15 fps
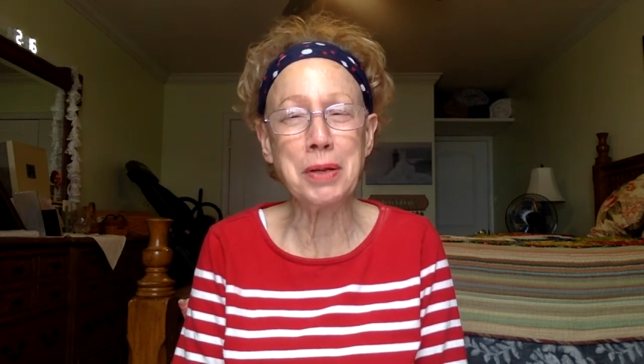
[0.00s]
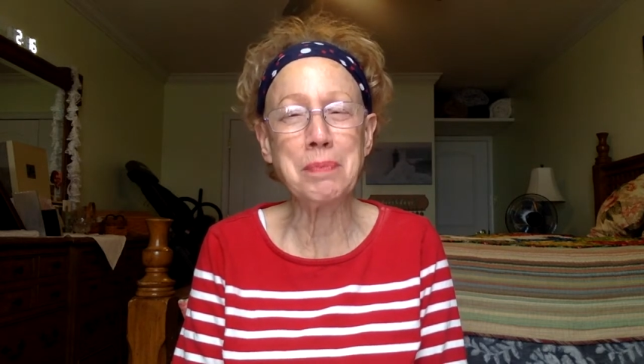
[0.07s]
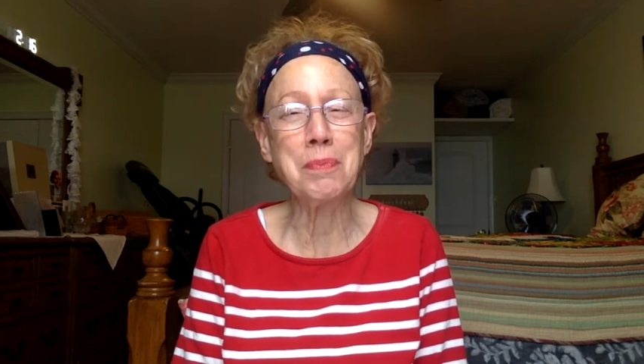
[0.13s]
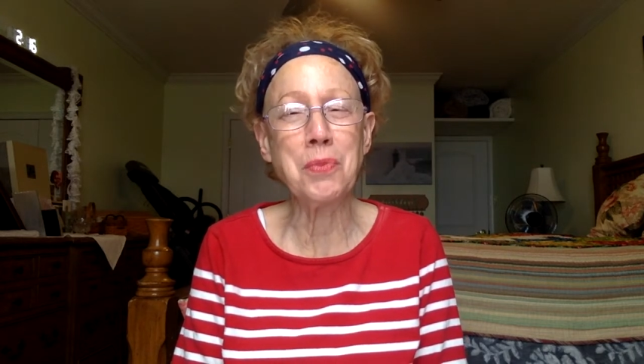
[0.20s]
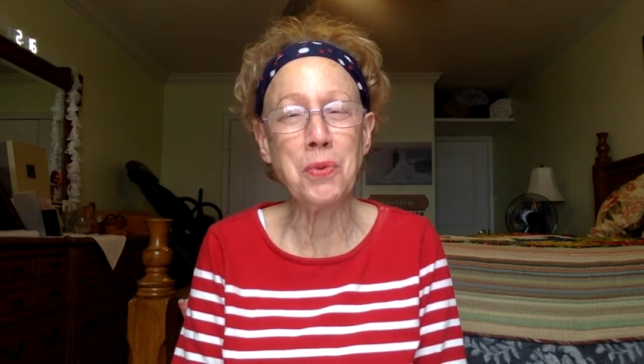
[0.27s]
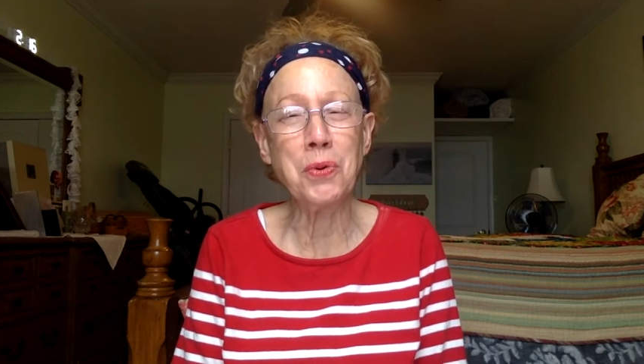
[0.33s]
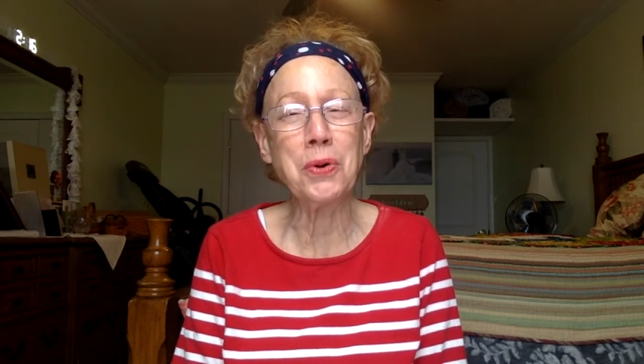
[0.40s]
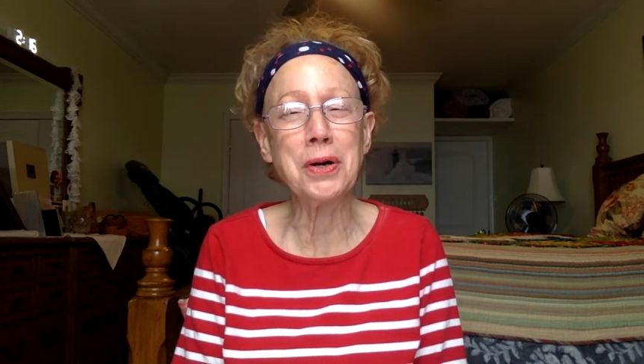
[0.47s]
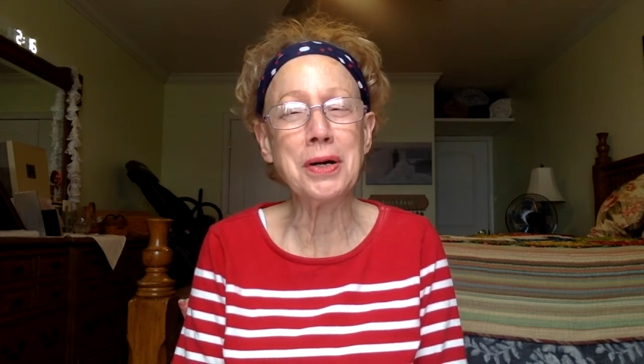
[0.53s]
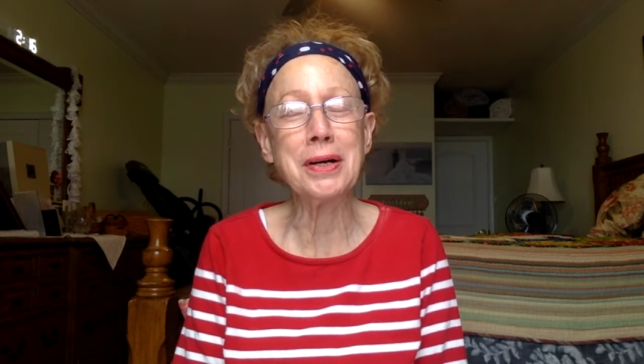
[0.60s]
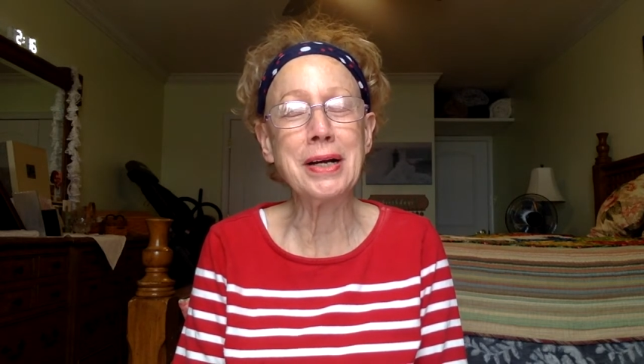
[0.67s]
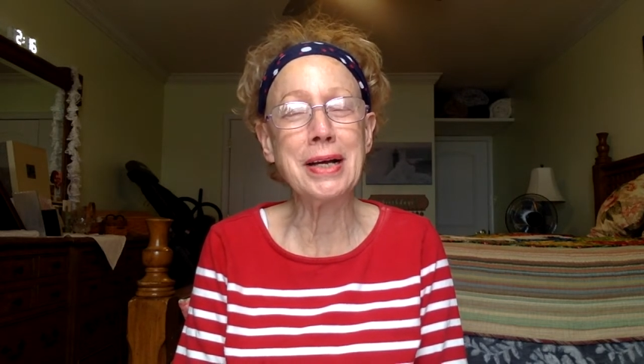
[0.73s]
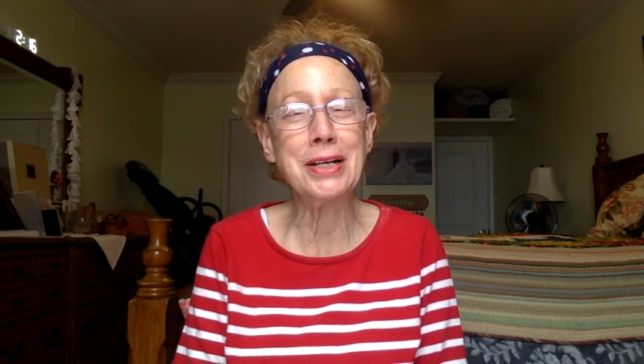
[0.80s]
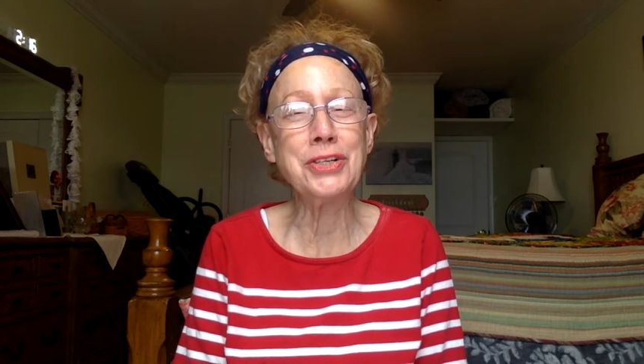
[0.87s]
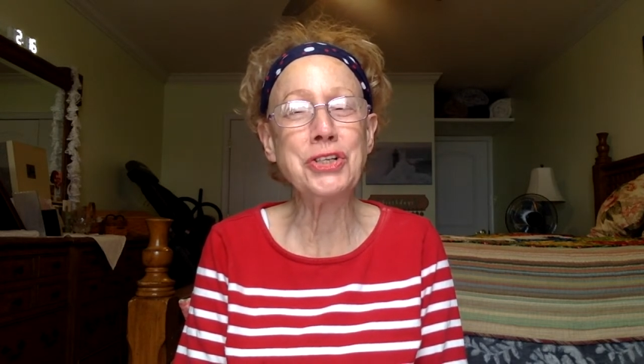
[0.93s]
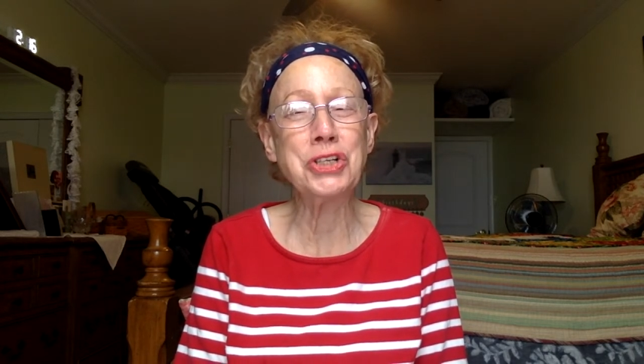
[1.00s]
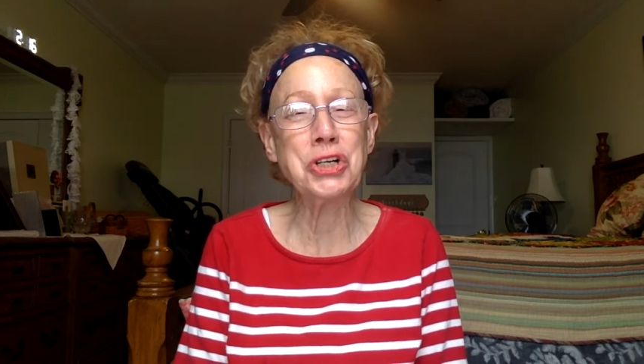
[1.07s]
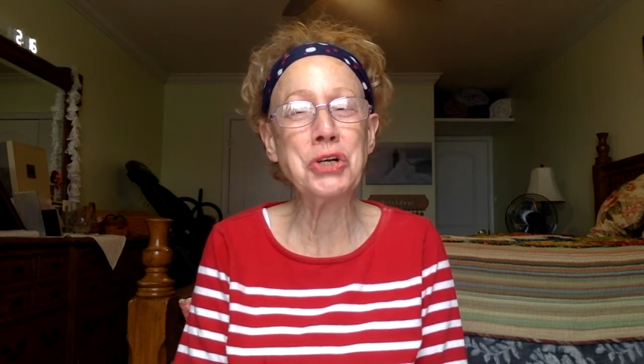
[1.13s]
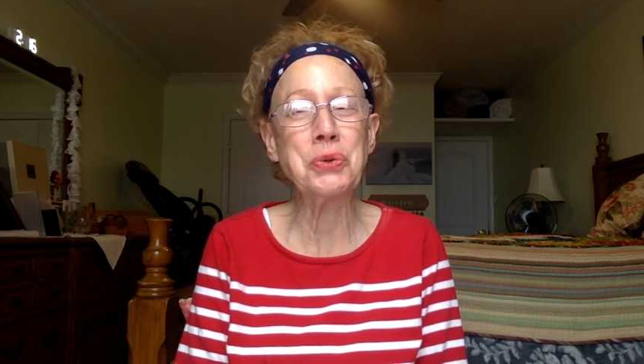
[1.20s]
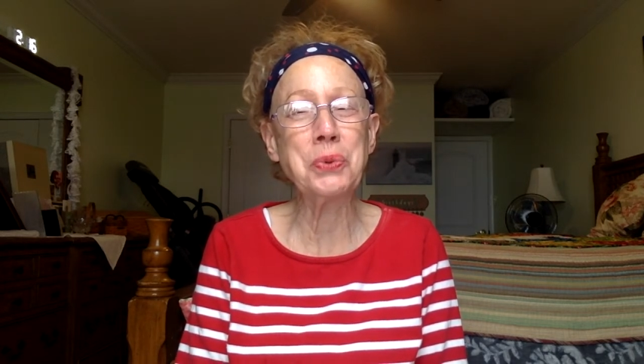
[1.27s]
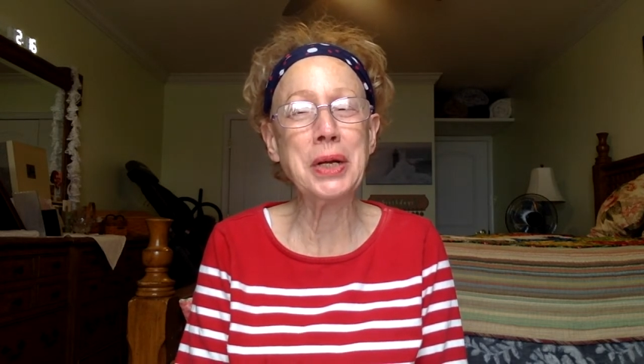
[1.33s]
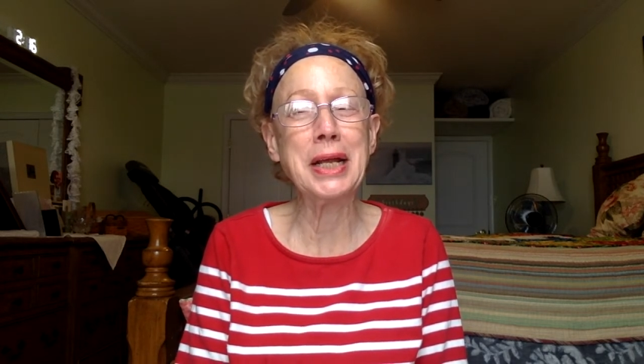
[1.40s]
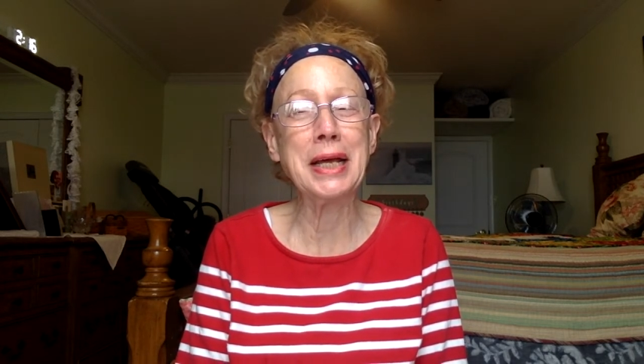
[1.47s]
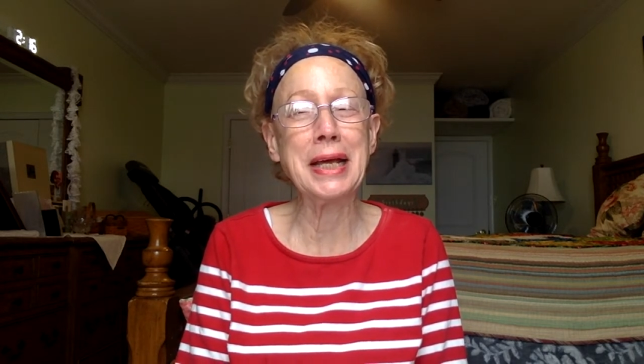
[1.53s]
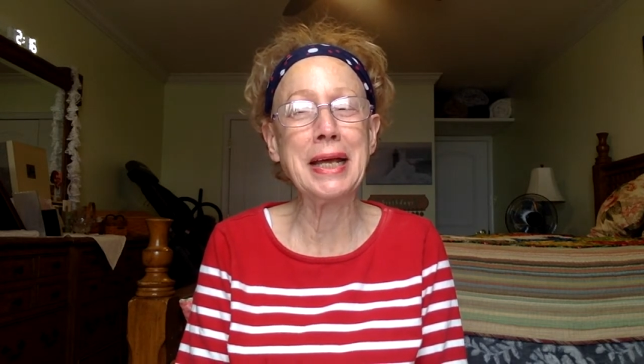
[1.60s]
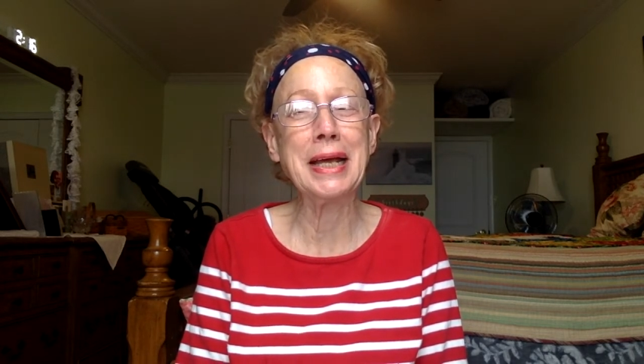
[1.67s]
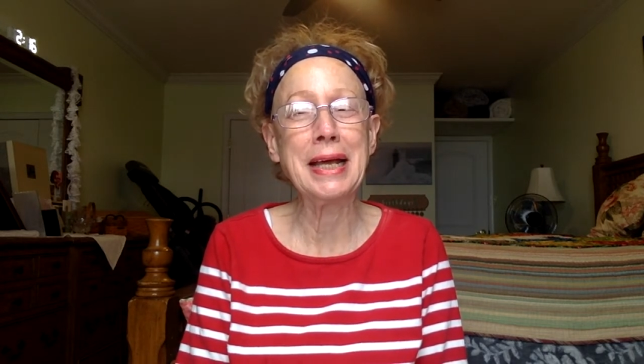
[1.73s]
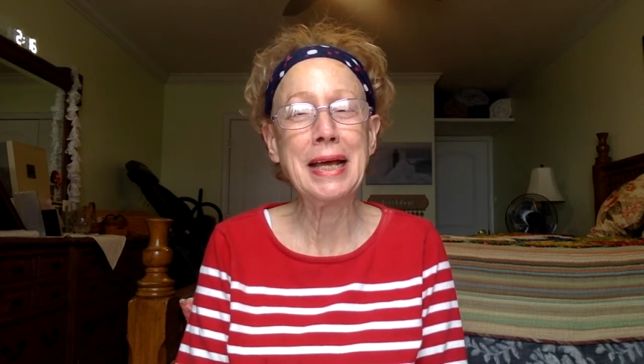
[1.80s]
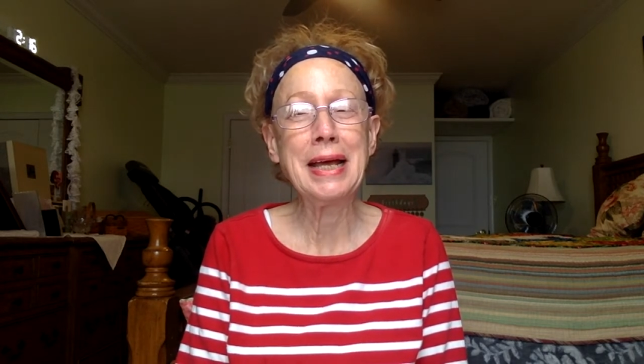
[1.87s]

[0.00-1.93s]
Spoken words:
more ingenuity.